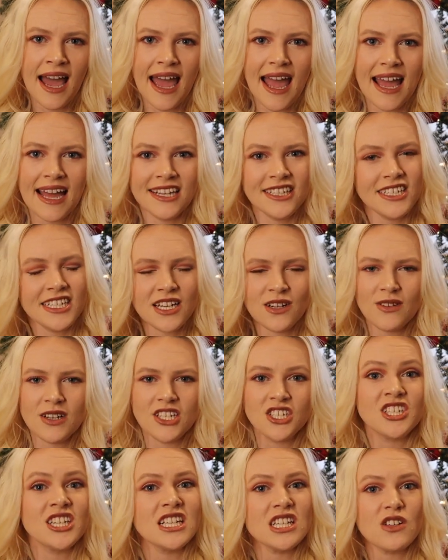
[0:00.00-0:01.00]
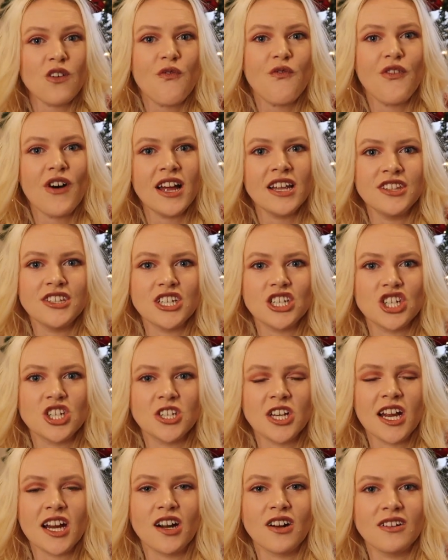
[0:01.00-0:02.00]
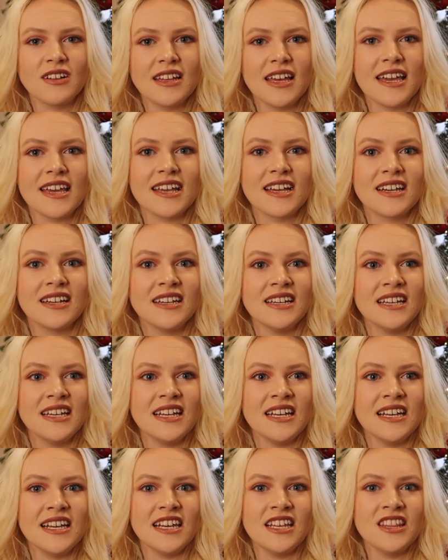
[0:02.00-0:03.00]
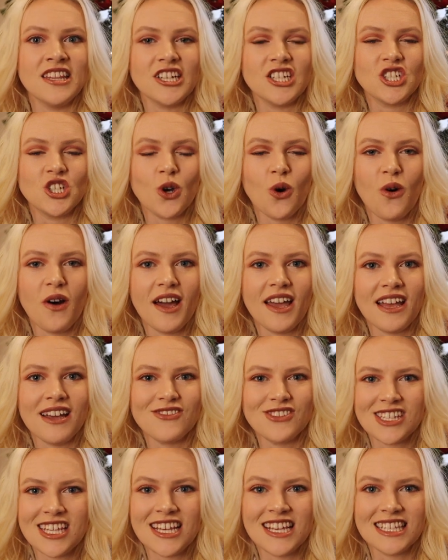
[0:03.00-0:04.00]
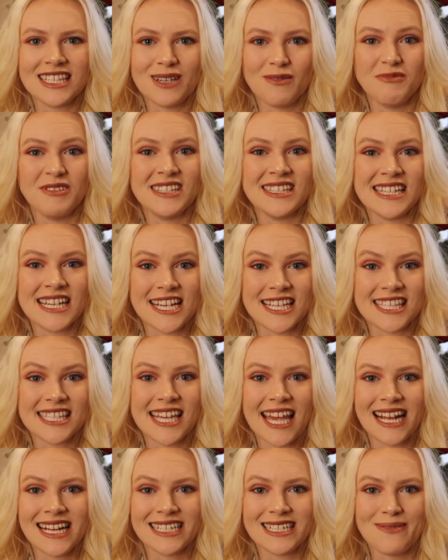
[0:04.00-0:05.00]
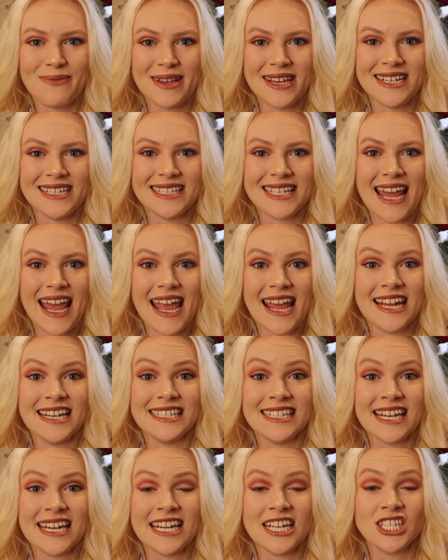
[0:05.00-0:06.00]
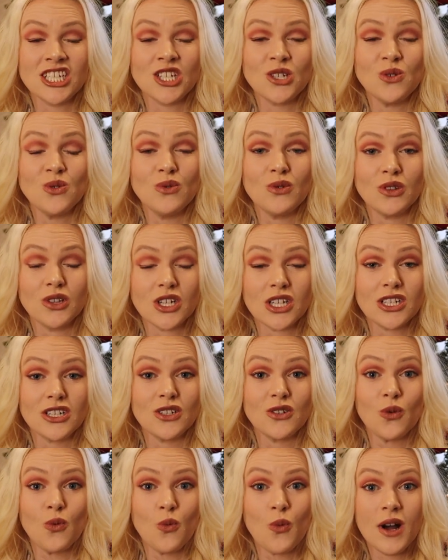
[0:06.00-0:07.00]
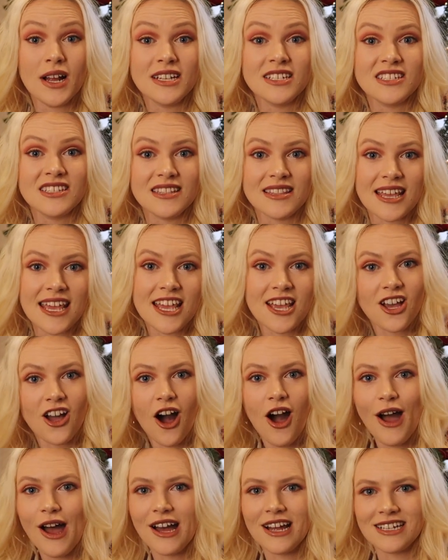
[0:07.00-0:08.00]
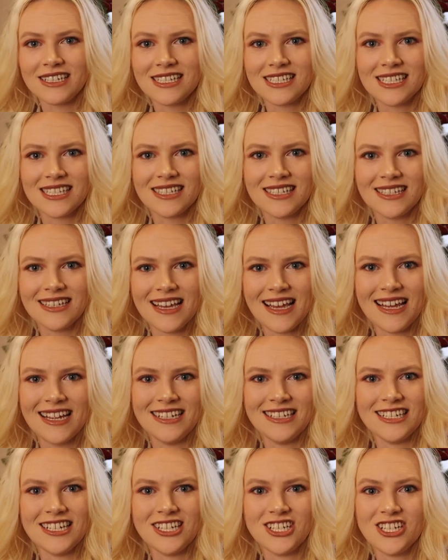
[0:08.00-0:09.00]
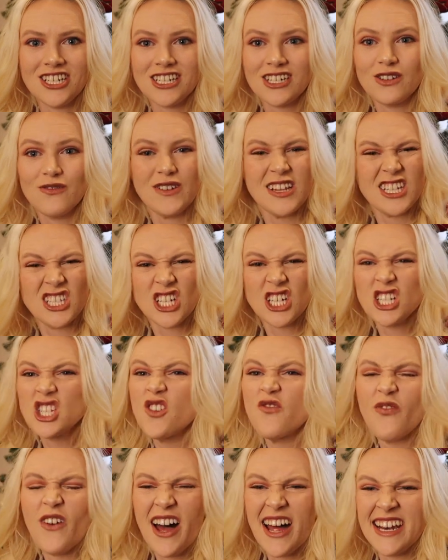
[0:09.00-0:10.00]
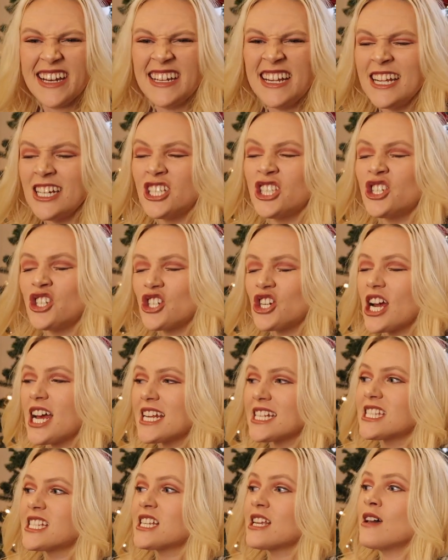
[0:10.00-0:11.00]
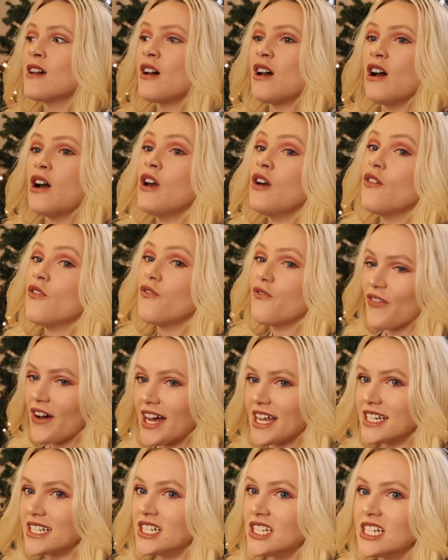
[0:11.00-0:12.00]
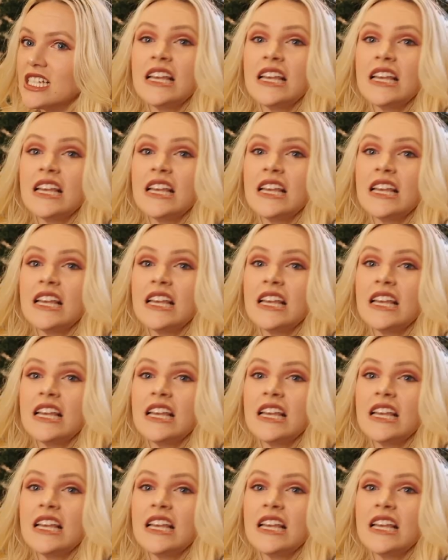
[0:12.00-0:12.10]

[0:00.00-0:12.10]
And, you know, it's just fun to share, like, in the joy of seeing someone's excitement and getting to learn what they got. And it's just, it's just fun. It's just fun.